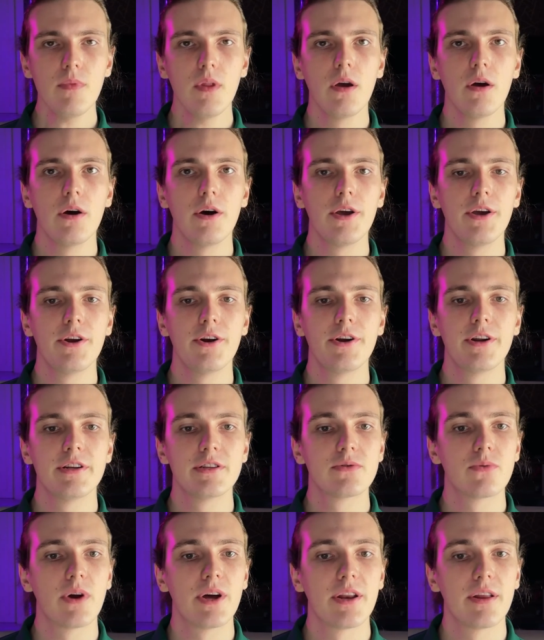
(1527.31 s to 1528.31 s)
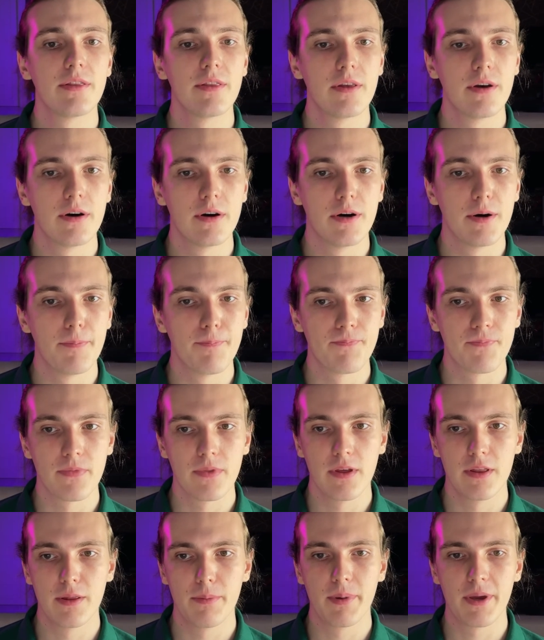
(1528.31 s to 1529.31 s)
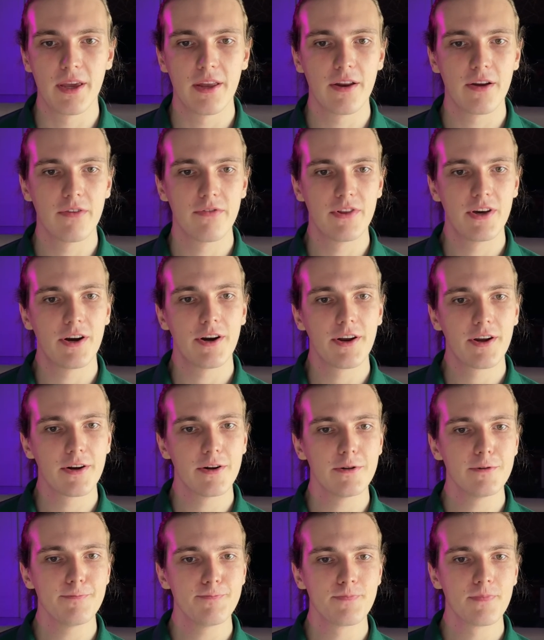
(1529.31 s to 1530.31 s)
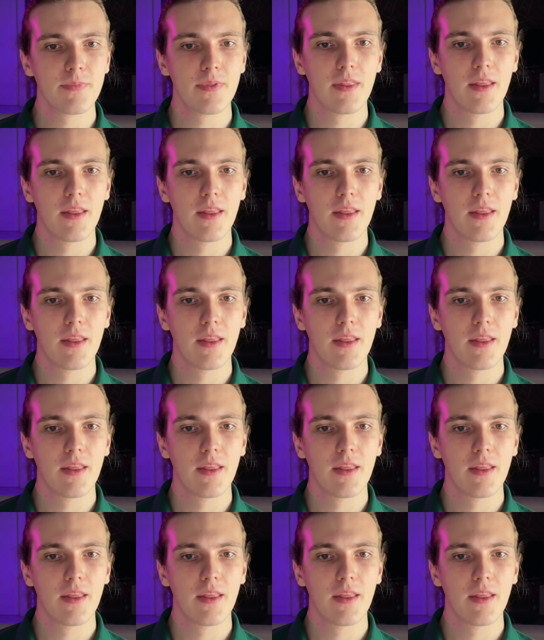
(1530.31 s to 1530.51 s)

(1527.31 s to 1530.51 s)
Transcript: Here it is, right in the beginning of the article.